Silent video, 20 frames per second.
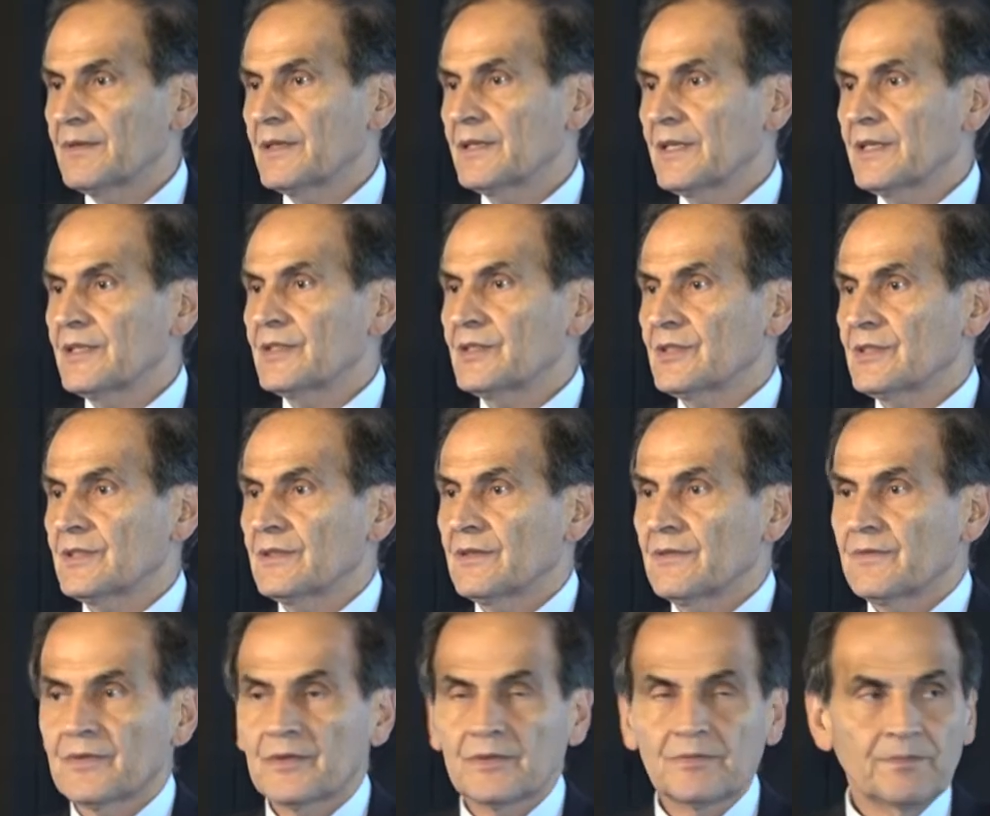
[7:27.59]
agent
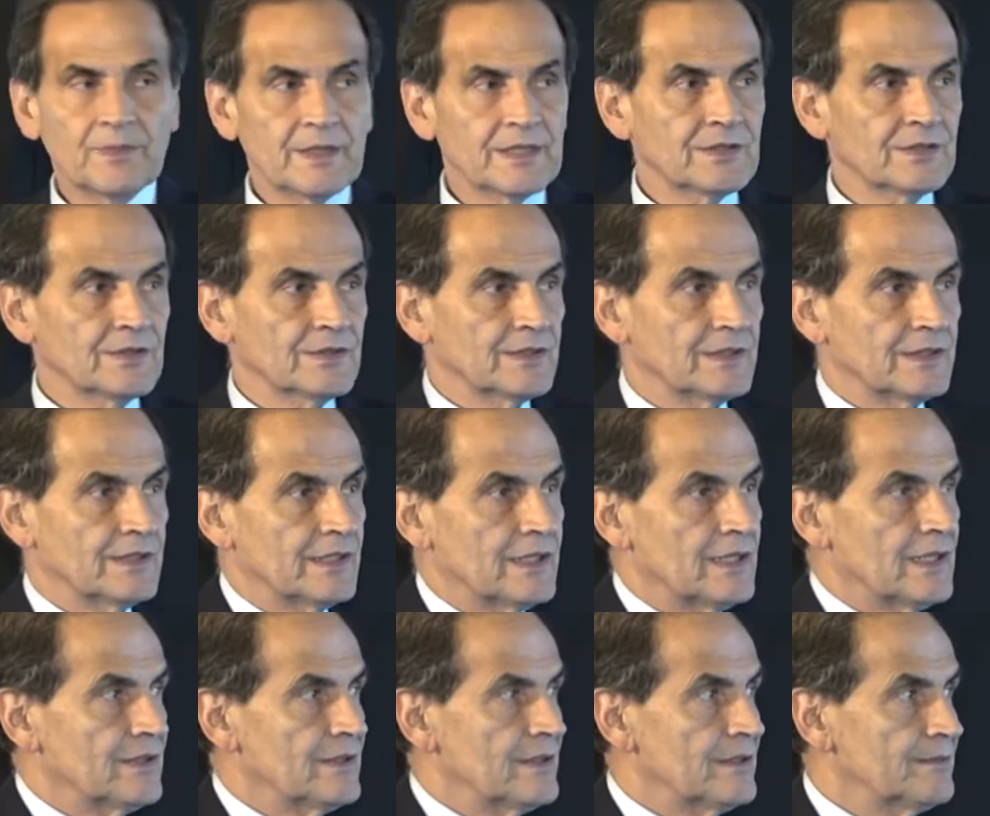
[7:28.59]
for patients in
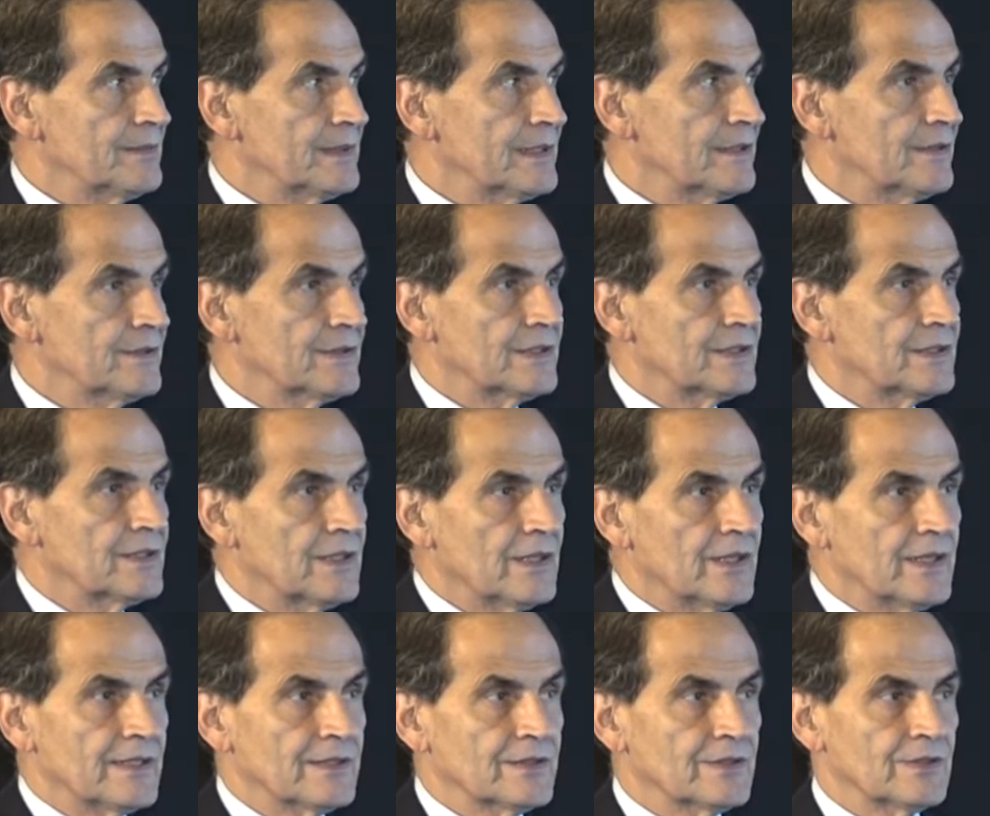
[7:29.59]
the elderly because it's
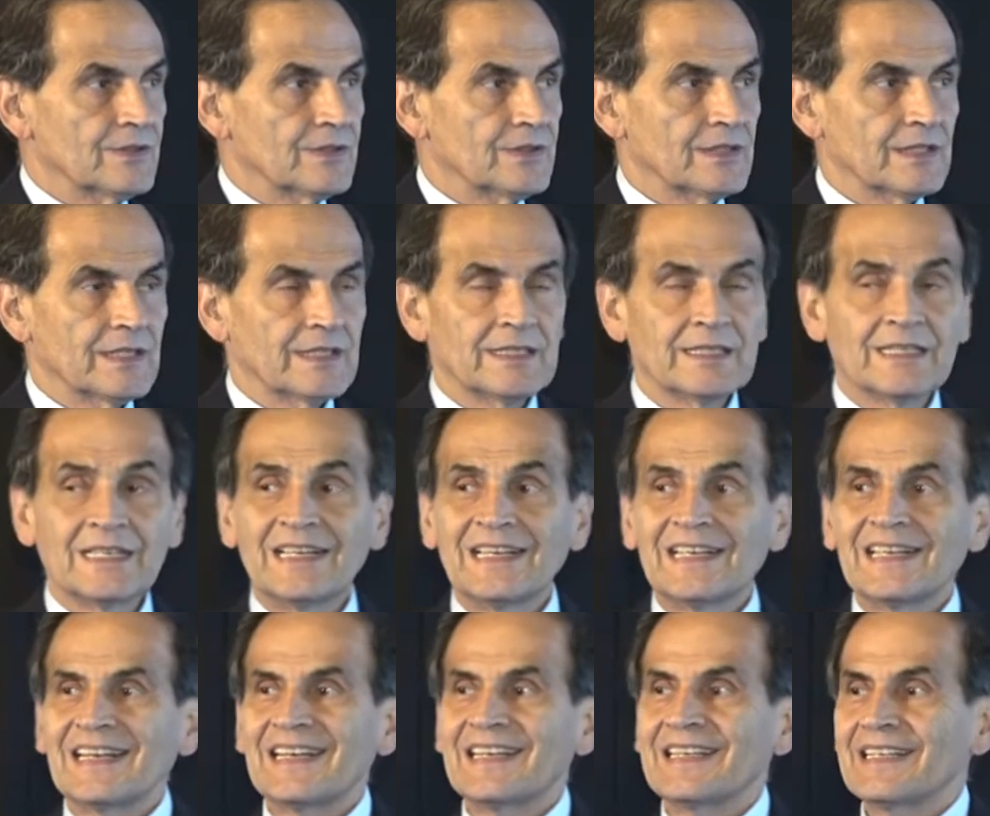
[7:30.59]
not associated
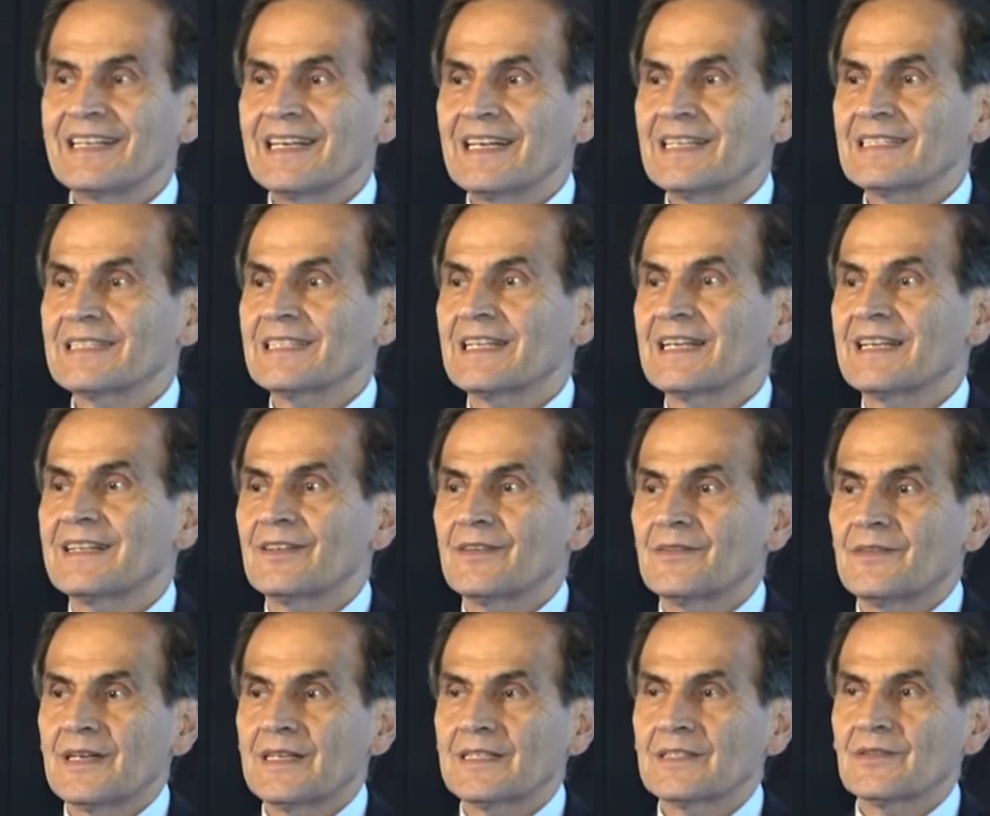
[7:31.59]
and it has
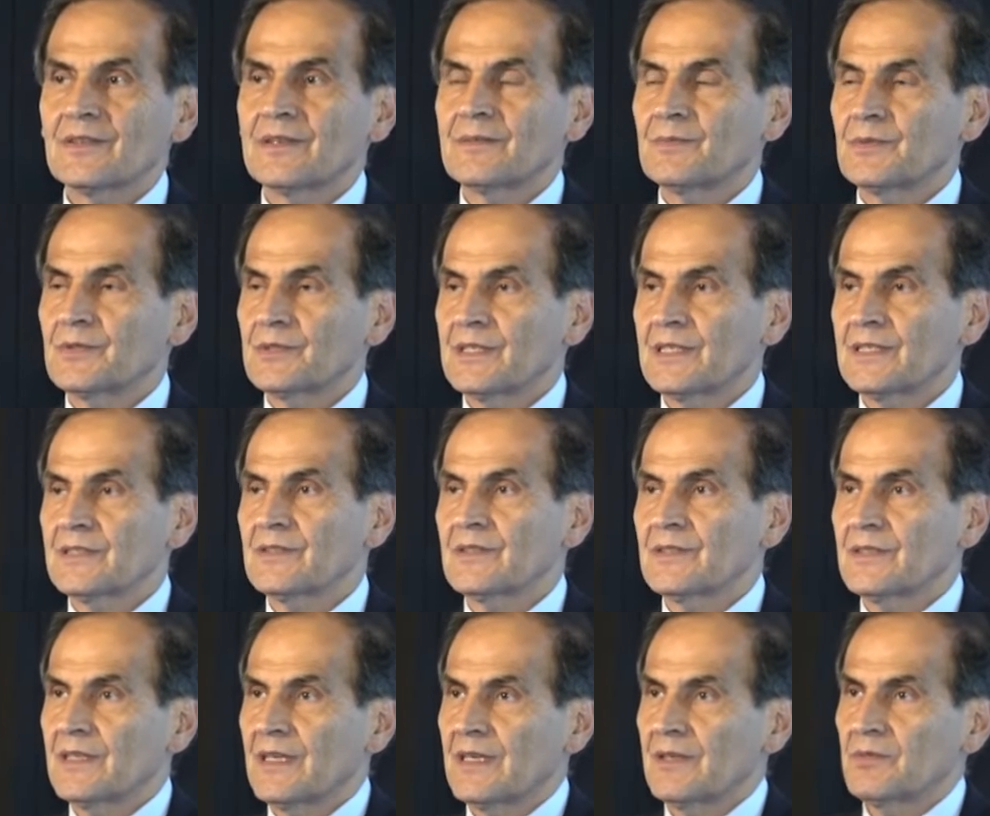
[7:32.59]
cardiovascular
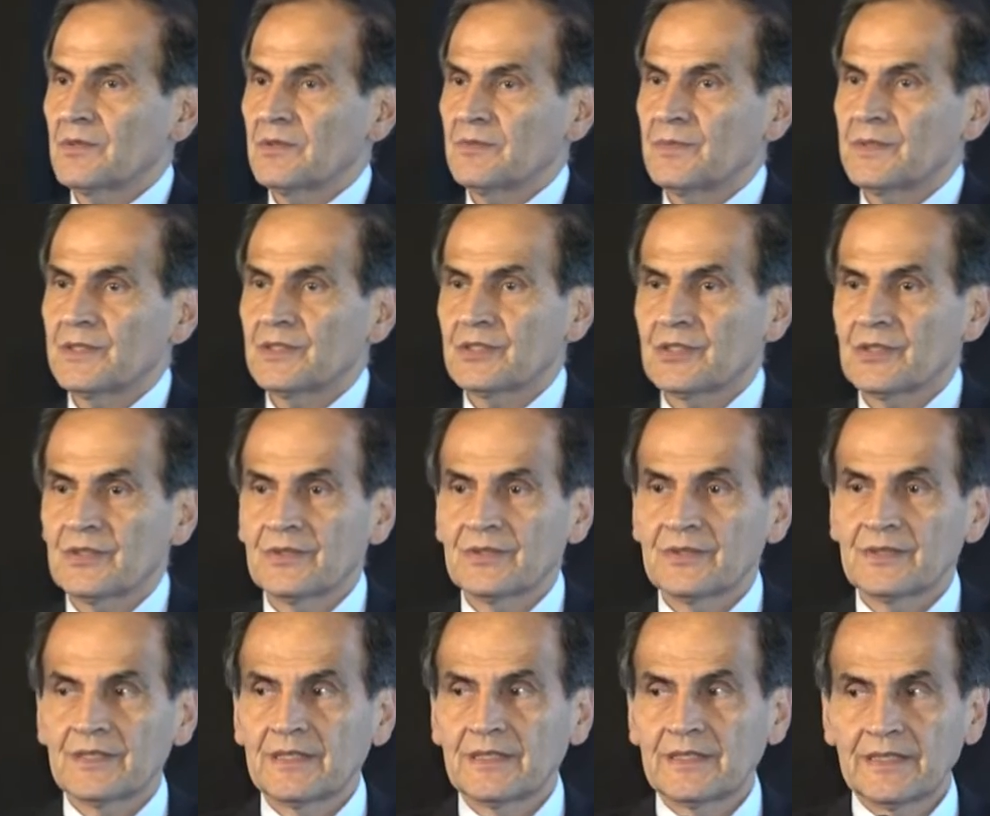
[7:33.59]
protection that will be
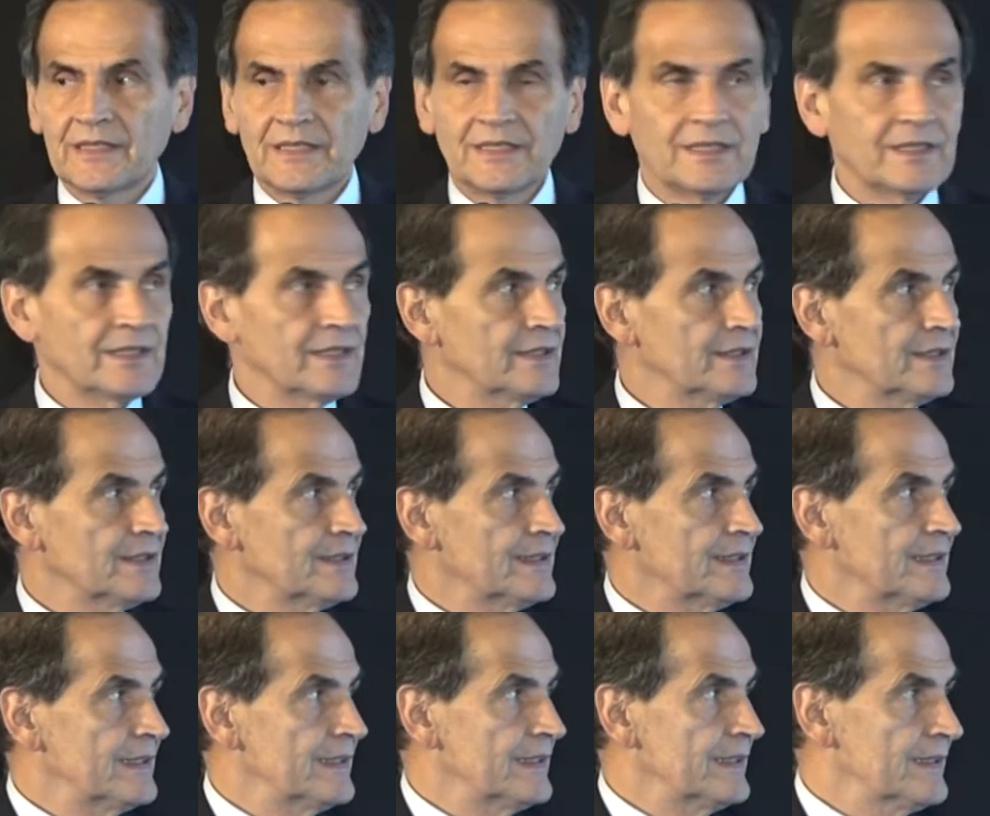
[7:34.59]
shown in the
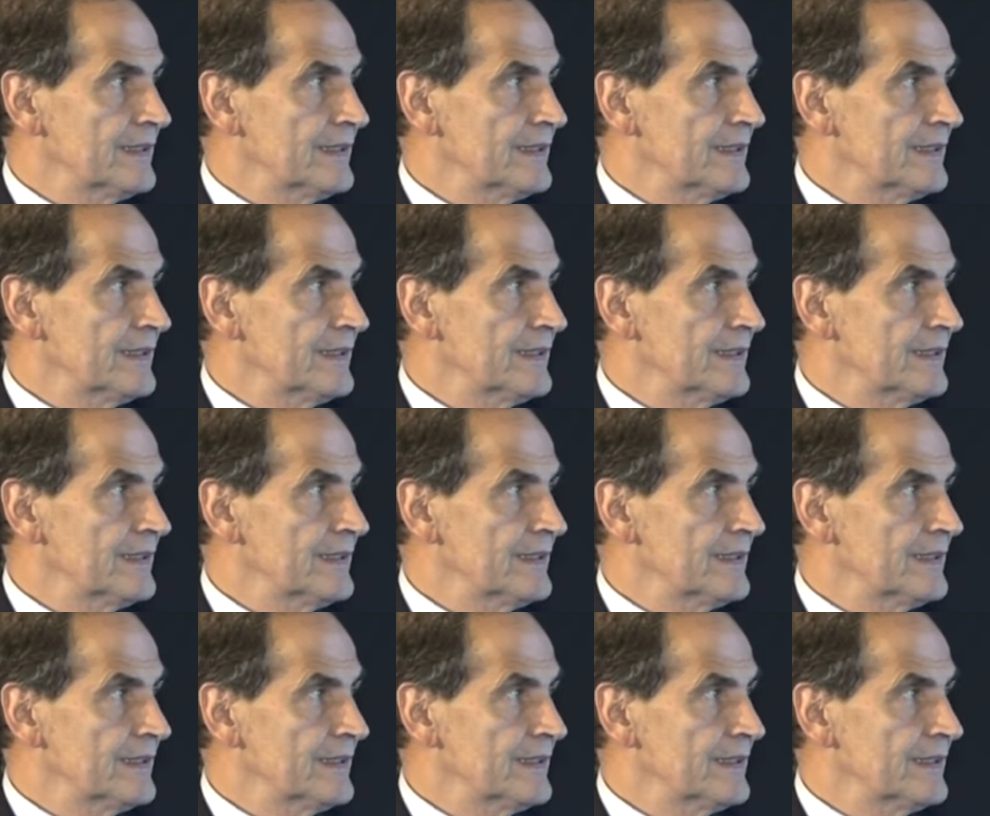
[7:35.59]
EASD.